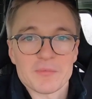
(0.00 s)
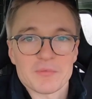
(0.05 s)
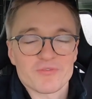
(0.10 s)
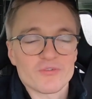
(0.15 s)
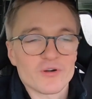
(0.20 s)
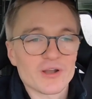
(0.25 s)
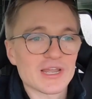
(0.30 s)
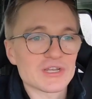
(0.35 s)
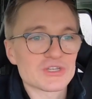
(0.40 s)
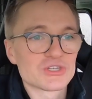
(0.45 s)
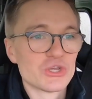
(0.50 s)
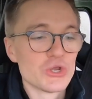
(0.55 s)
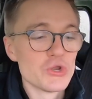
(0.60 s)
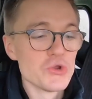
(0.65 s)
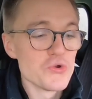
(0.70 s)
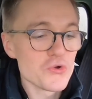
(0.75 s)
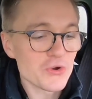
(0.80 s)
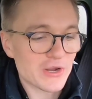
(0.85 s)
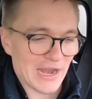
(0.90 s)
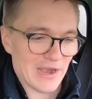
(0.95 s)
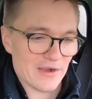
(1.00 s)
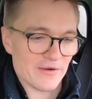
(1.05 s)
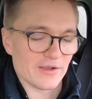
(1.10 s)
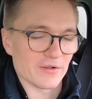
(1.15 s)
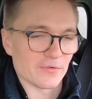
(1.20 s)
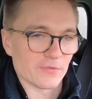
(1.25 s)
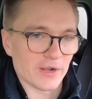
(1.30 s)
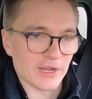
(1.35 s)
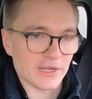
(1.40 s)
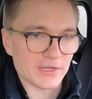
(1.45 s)
Before I get too
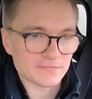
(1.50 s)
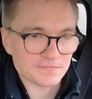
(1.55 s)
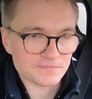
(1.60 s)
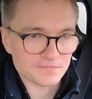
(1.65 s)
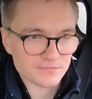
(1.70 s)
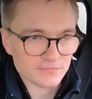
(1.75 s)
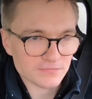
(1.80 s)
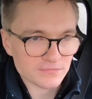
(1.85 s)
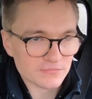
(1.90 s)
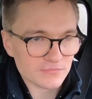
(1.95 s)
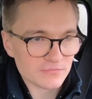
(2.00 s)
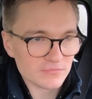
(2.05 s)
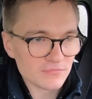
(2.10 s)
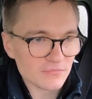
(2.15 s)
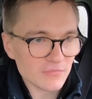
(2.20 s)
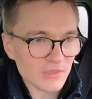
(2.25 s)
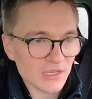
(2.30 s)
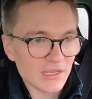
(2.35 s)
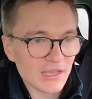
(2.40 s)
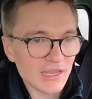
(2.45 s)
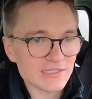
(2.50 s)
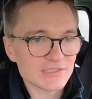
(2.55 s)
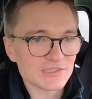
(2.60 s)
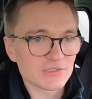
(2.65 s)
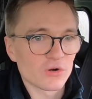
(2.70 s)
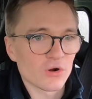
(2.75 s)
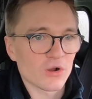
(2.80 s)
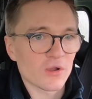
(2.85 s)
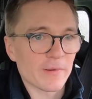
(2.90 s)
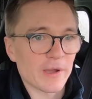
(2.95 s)
carried away,
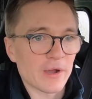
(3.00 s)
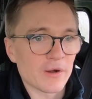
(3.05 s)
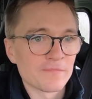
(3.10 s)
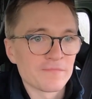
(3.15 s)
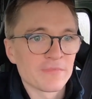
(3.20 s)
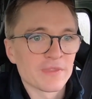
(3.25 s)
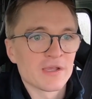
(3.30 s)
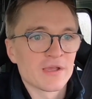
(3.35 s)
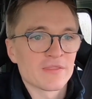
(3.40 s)
let's talk about